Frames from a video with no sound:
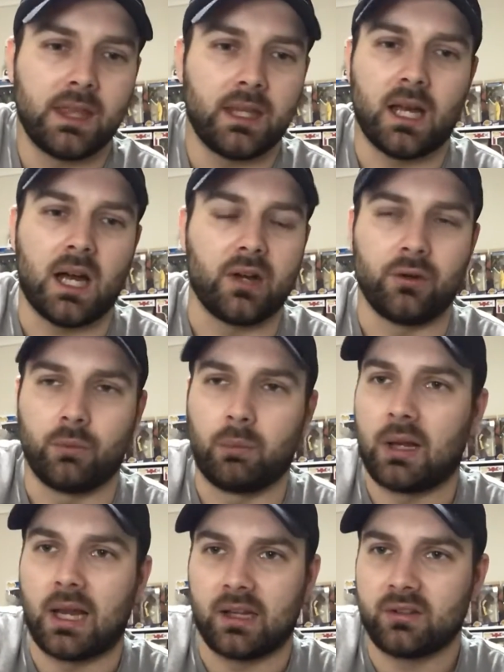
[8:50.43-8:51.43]
100
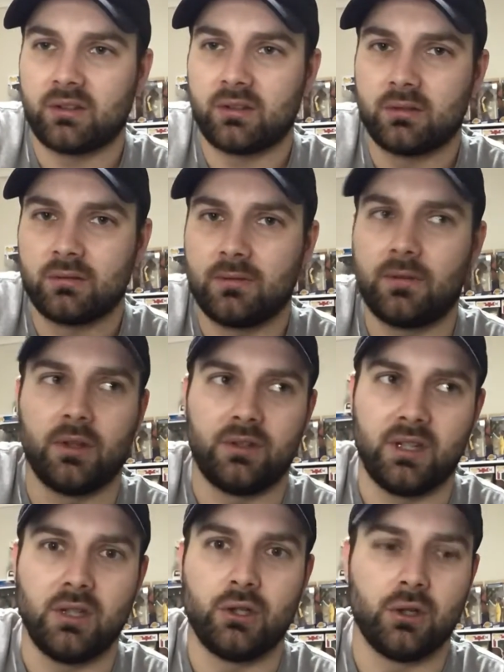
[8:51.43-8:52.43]
plus for the
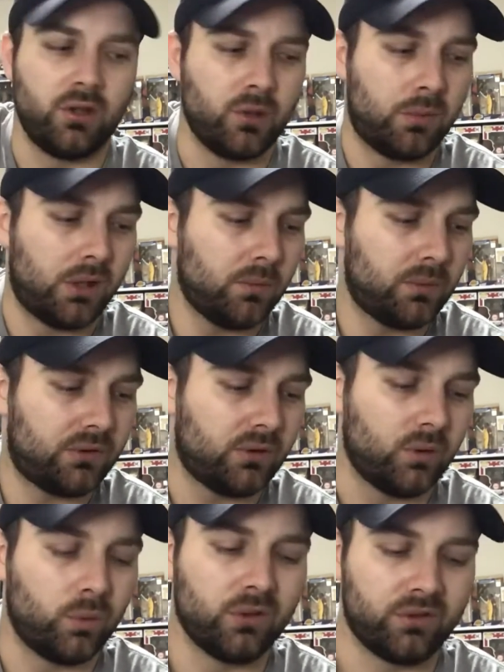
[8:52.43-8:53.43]
t-shirt and the pop, so I
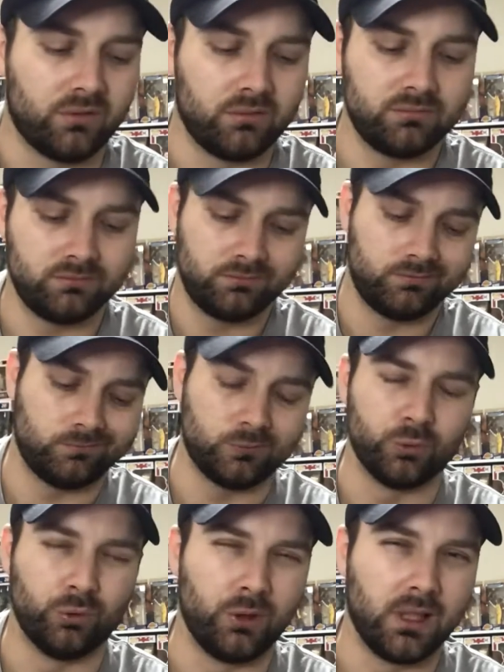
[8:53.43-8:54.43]
wasn't
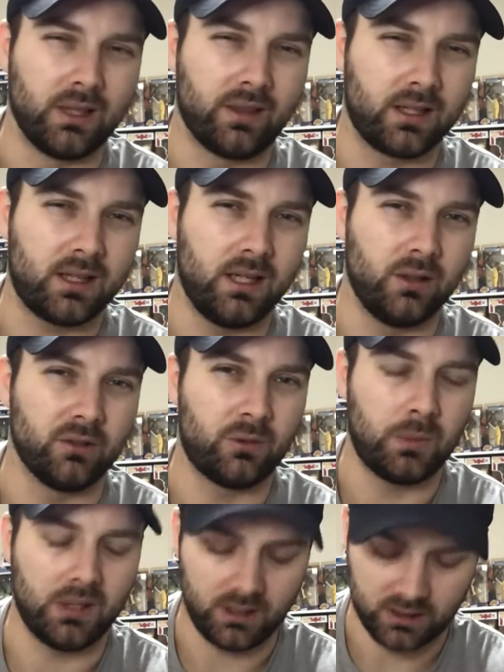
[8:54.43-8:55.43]
really that keen on
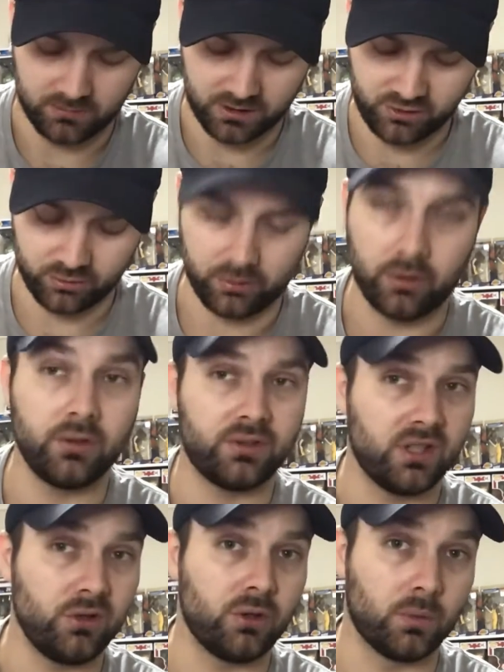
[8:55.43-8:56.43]
spending that much, although the
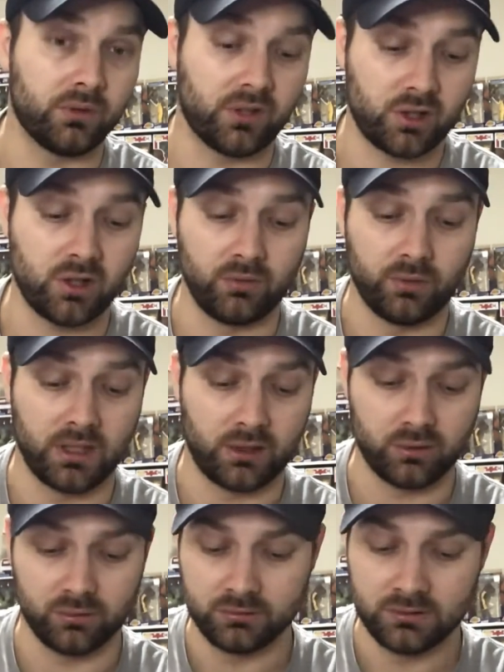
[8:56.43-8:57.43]
t-shirt was actually really
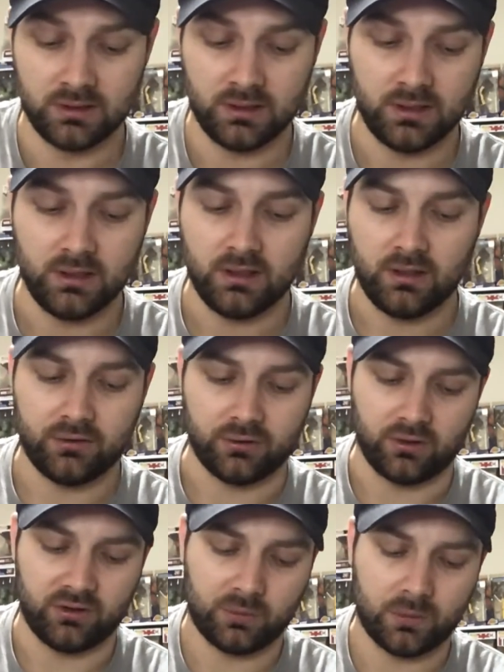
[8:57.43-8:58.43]
cool. So
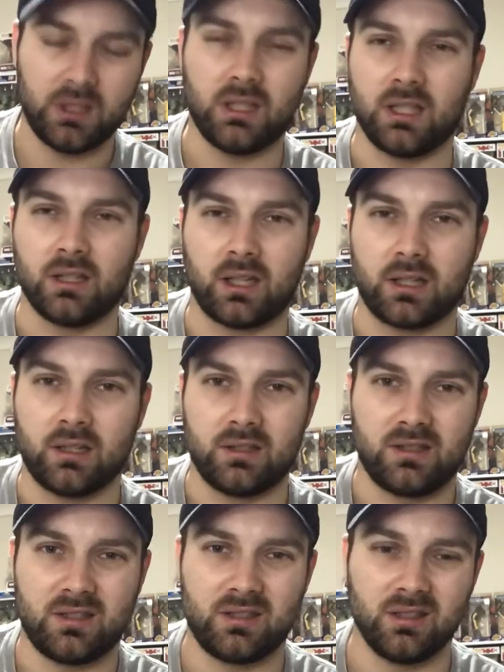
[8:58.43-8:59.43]
this one again, like
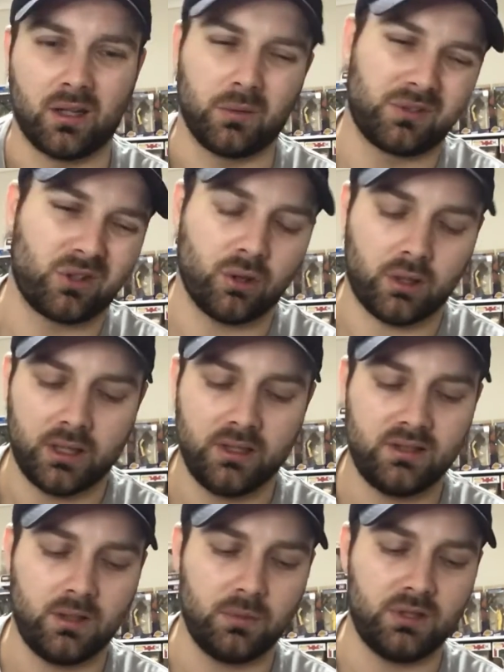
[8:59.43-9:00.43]
I was kind of
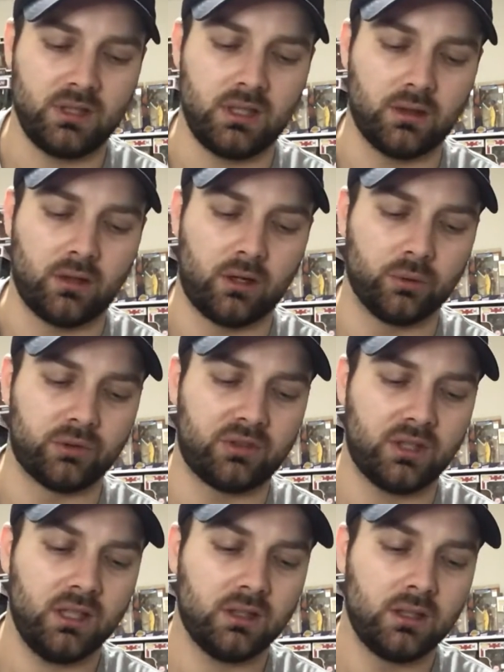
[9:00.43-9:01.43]
tempted to get the whole
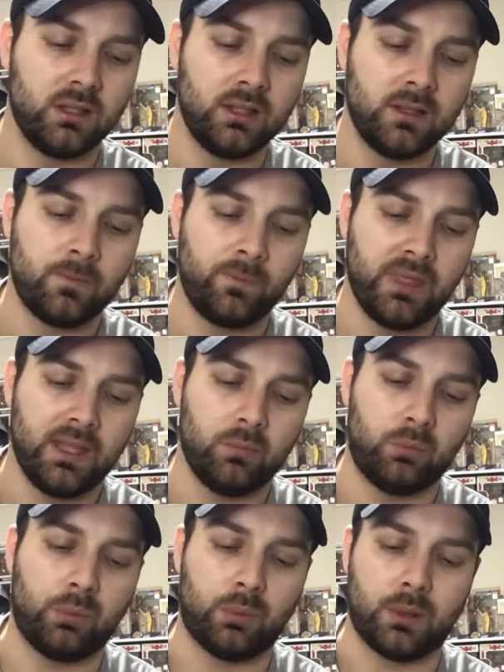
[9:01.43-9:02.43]
set,
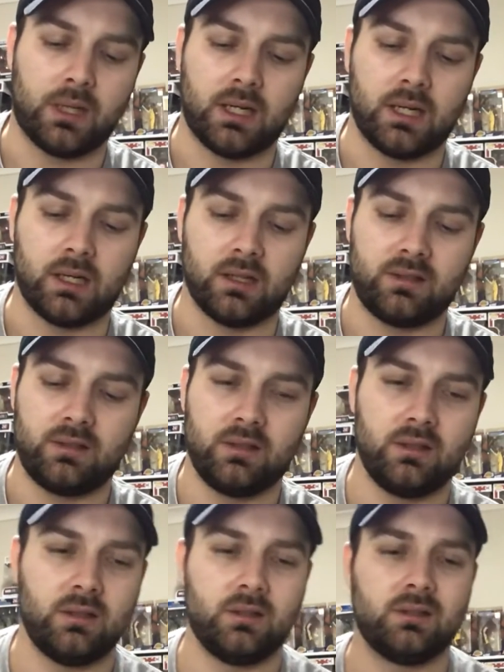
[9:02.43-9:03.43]
but
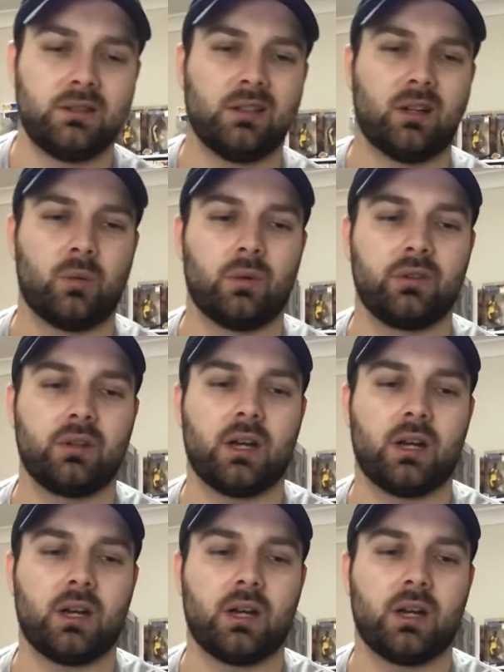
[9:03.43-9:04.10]
I wasn't